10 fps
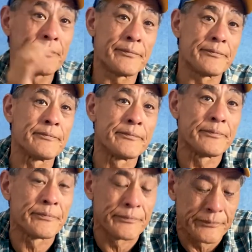There
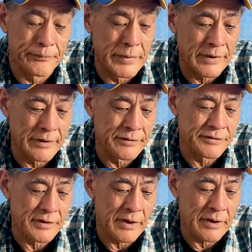you go.
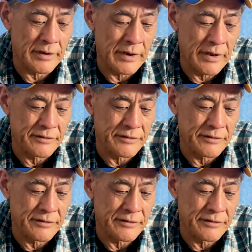Because he